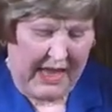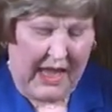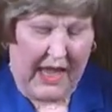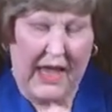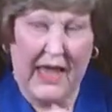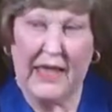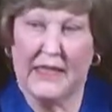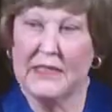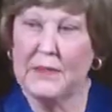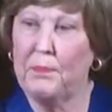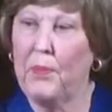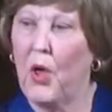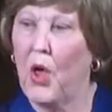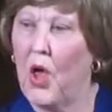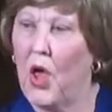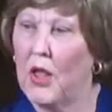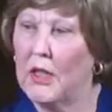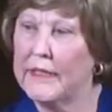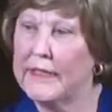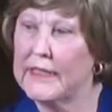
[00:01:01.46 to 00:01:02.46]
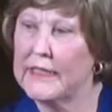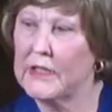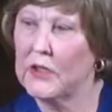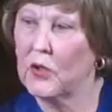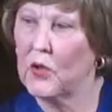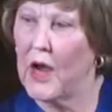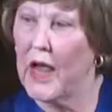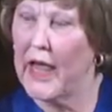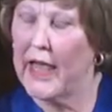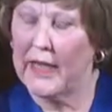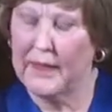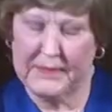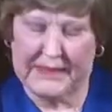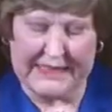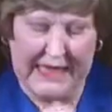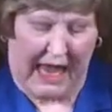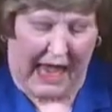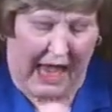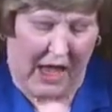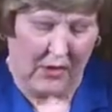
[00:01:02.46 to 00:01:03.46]
as Paul
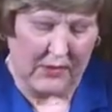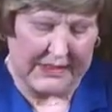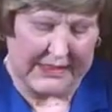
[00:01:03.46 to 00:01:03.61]
describes how